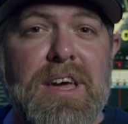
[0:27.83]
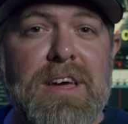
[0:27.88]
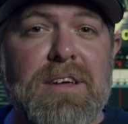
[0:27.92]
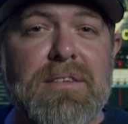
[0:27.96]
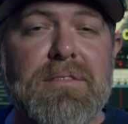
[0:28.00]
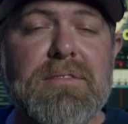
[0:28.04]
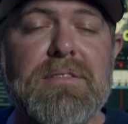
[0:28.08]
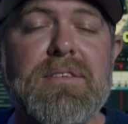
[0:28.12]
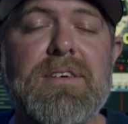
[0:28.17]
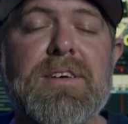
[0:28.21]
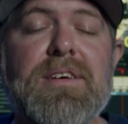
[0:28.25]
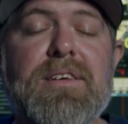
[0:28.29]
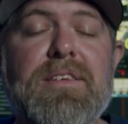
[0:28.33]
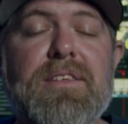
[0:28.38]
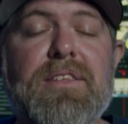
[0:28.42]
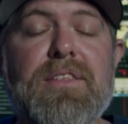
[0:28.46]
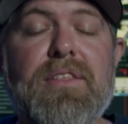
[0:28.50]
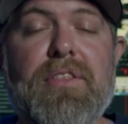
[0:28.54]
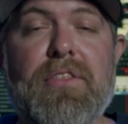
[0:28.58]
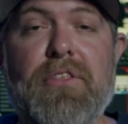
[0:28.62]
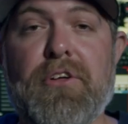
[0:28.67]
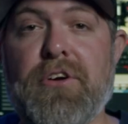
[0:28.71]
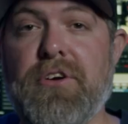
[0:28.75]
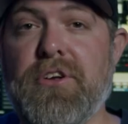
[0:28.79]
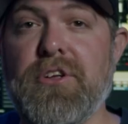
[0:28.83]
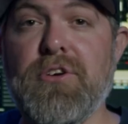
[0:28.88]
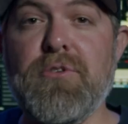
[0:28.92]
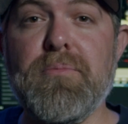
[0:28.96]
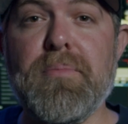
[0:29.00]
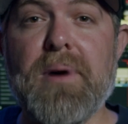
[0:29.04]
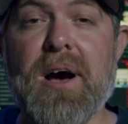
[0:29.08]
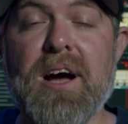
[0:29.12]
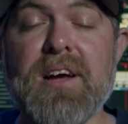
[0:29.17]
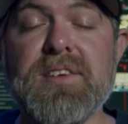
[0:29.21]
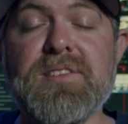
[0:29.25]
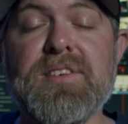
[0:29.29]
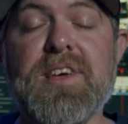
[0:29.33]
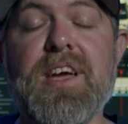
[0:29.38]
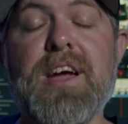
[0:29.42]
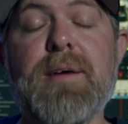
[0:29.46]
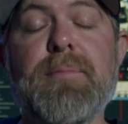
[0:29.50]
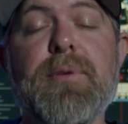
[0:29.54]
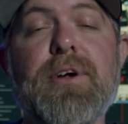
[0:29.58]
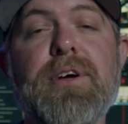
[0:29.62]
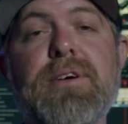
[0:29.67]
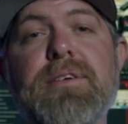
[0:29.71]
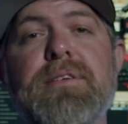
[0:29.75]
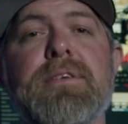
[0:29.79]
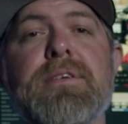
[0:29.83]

it, their new box camera.